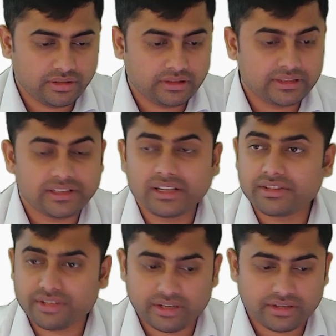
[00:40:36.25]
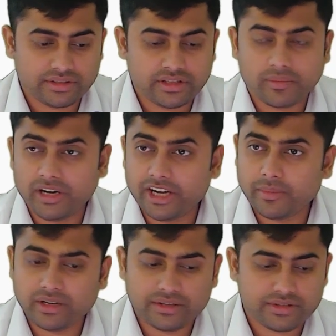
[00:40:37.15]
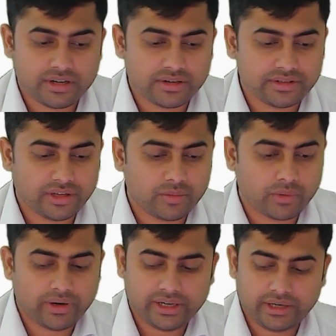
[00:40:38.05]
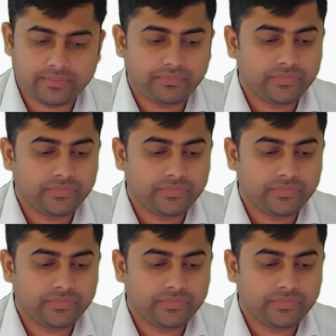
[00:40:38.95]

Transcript: These are the constructors, these are multiple constructors they have provided.